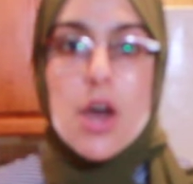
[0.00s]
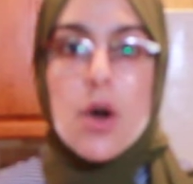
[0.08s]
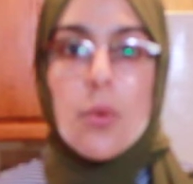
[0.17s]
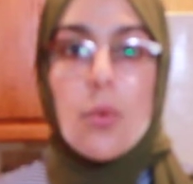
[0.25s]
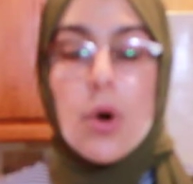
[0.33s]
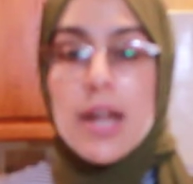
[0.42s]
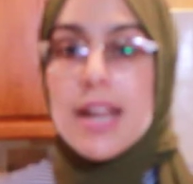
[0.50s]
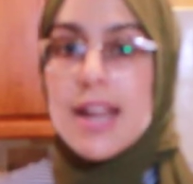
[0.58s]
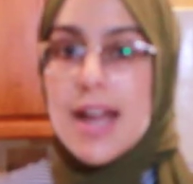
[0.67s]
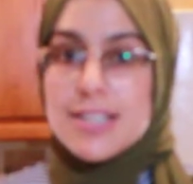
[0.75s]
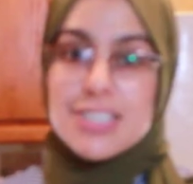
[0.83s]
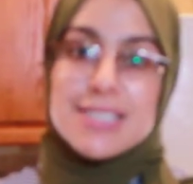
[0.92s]
What it
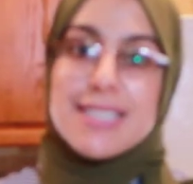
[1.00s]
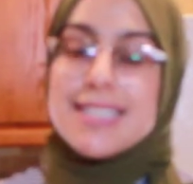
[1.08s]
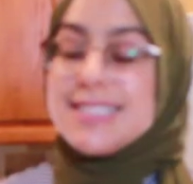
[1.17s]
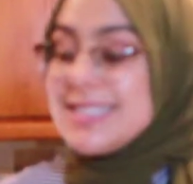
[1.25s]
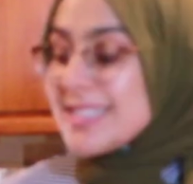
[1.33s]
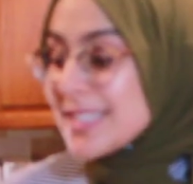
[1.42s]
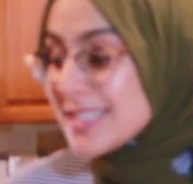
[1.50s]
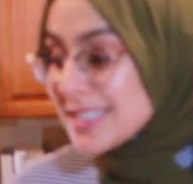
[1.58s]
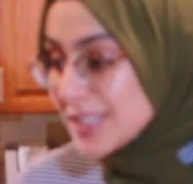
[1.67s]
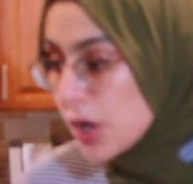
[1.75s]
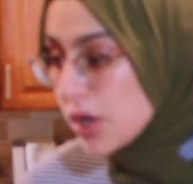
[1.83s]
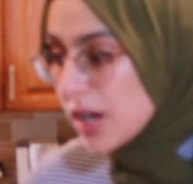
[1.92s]
actually is the
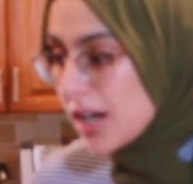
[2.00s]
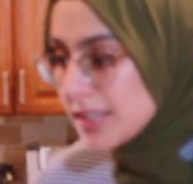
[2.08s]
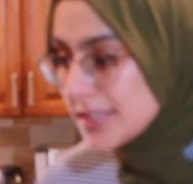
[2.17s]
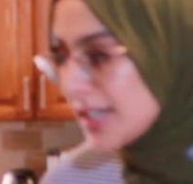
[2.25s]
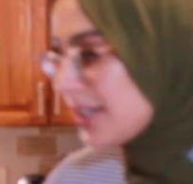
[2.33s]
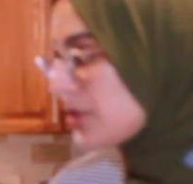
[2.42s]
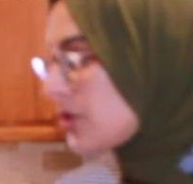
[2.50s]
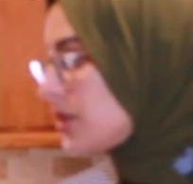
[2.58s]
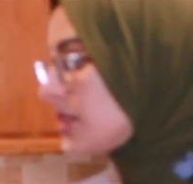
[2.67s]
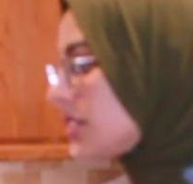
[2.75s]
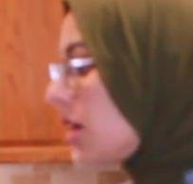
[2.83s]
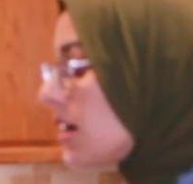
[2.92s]
salt content. So the
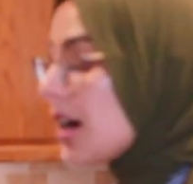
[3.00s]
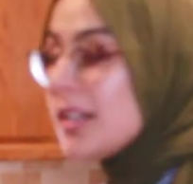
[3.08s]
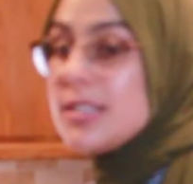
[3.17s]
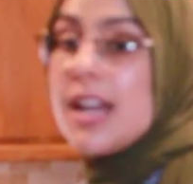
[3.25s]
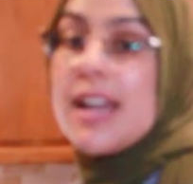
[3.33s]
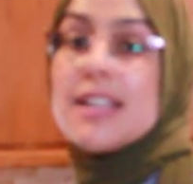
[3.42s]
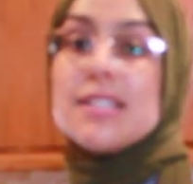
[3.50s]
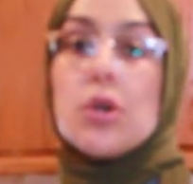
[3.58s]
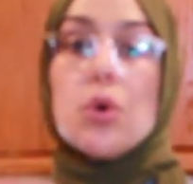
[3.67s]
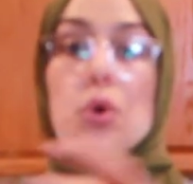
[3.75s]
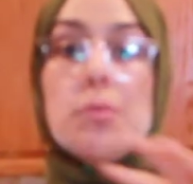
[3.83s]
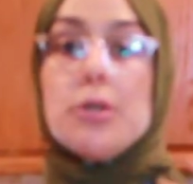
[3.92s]
salt content is
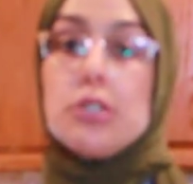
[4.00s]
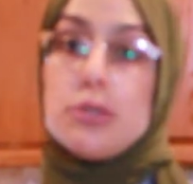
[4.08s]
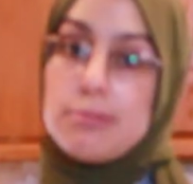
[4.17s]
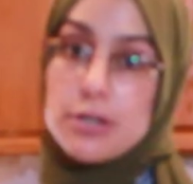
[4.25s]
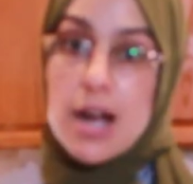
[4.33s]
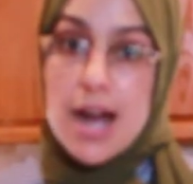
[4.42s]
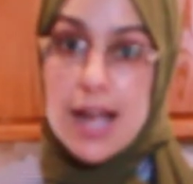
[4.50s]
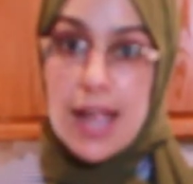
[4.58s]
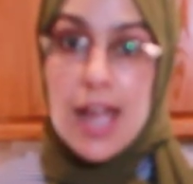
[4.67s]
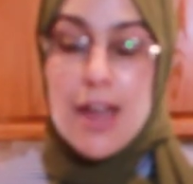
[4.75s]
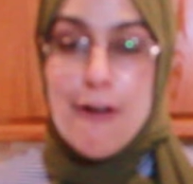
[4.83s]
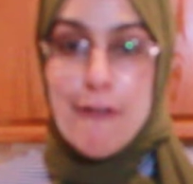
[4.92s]
uber duper high
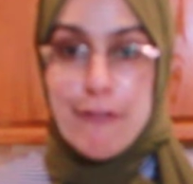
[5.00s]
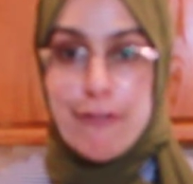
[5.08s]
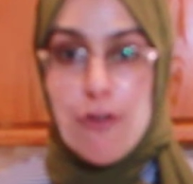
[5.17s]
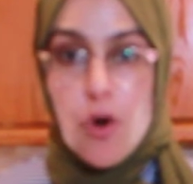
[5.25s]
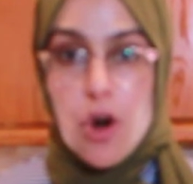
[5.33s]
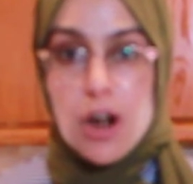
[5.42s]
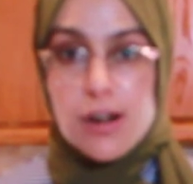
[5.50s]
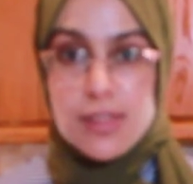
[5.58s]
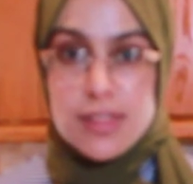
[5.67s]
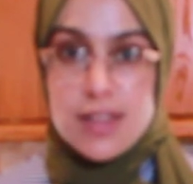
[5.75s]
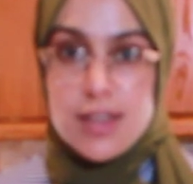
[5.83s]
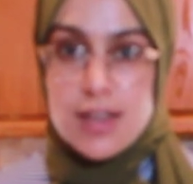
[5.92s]
for
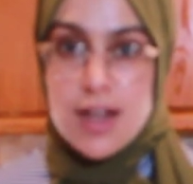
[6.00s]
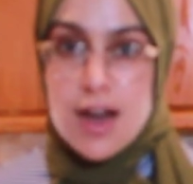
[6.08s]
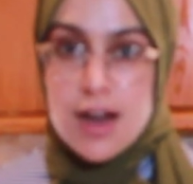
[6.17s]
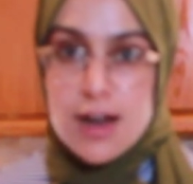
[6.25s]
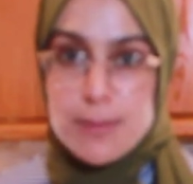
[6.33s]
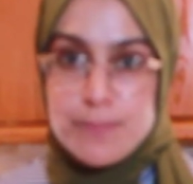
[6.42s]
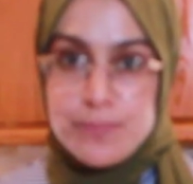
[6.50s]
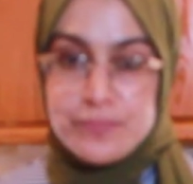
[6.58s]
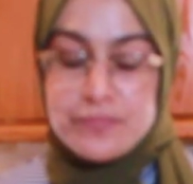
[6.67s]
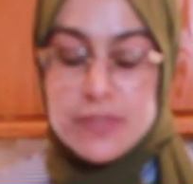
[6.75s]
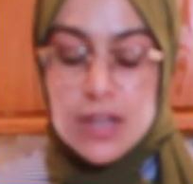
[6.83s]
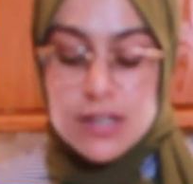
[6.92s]
the
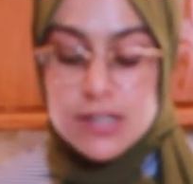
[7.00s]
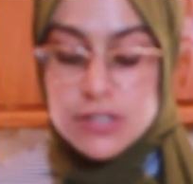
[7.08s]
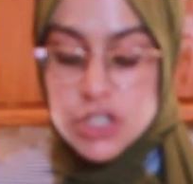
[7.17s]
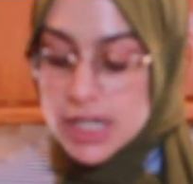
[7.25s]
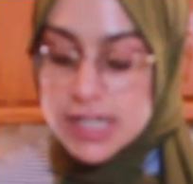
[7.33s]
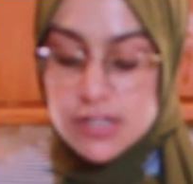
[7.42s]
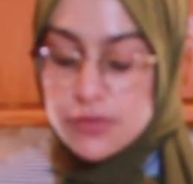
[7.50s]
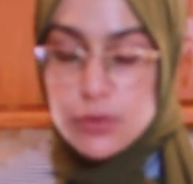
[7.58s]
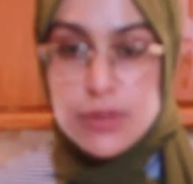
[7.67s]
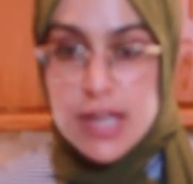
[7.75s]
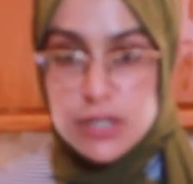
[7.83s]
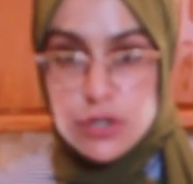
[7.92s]
Chinese food
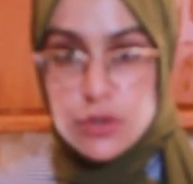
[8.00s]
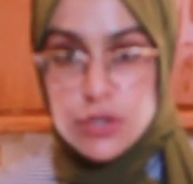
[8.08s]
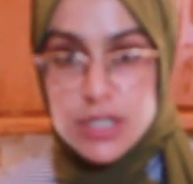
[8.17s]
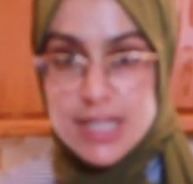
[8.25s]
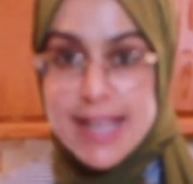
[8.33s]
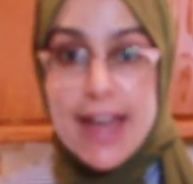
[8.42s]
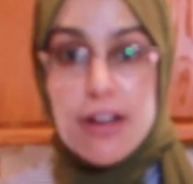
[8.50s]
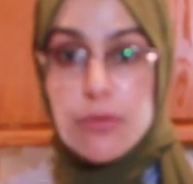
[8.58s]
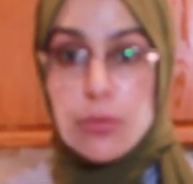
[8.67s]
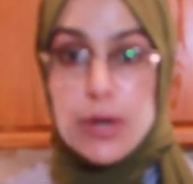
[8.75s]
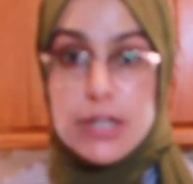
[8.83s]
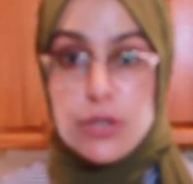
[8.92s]
that you usually get
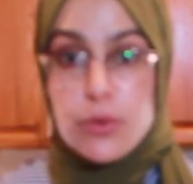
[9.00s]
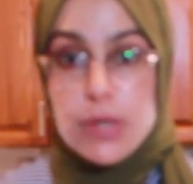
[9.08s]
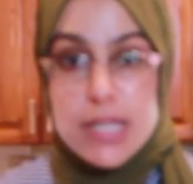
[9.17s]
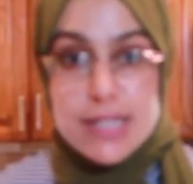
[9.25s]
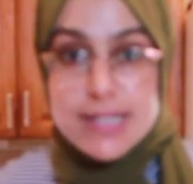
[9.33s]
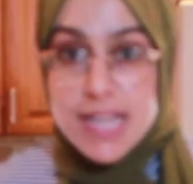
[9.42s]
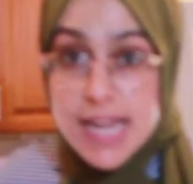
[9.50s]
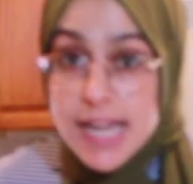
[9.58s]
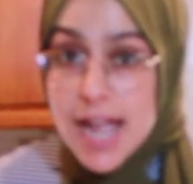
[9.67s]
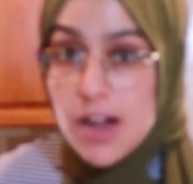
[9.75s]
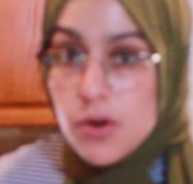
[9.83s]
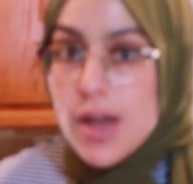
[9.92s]
when you eat
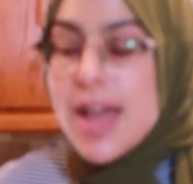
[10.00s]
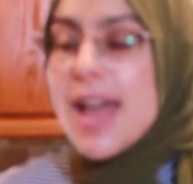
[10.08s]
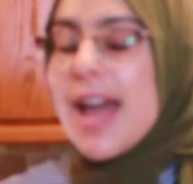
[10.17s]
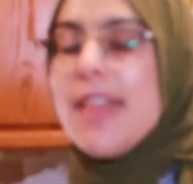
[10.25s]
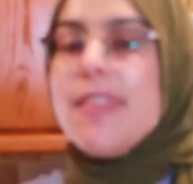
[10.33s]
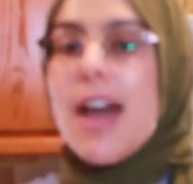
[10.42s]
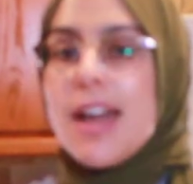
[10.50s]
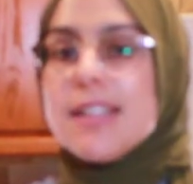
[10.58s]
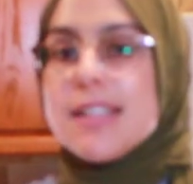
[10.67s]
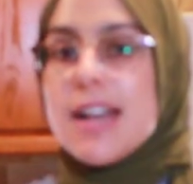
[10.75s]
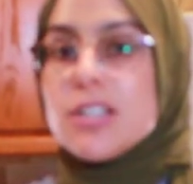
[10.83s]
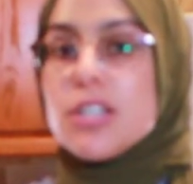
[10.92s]
takeout, and that is
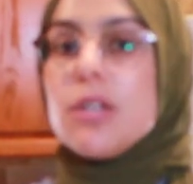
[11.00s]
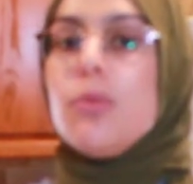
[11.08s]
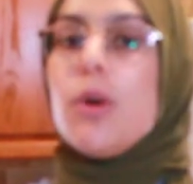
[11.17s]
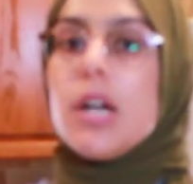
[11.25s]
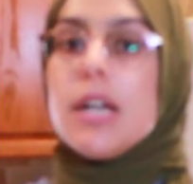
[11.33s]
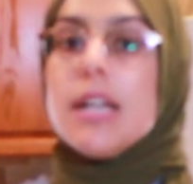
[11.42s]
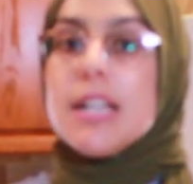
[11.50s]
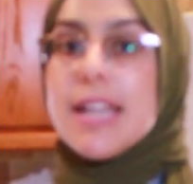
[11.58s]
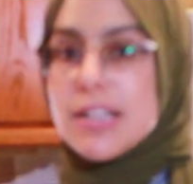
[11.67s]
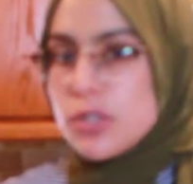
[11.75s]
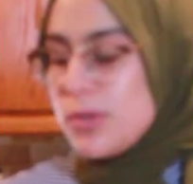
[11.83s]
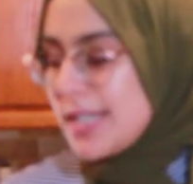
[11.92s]
actually what
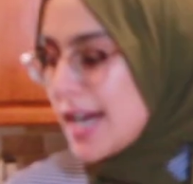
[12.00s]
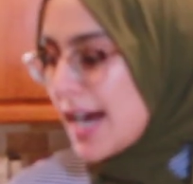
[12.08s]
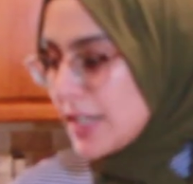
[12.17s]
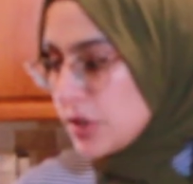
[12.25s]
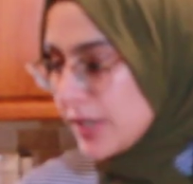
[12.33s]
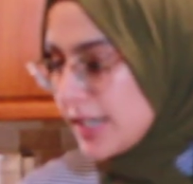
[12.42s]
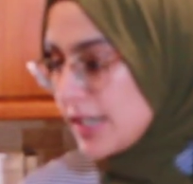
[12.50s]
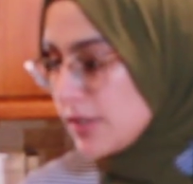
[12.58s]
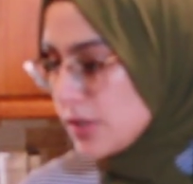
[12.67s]
gets you dehydrated.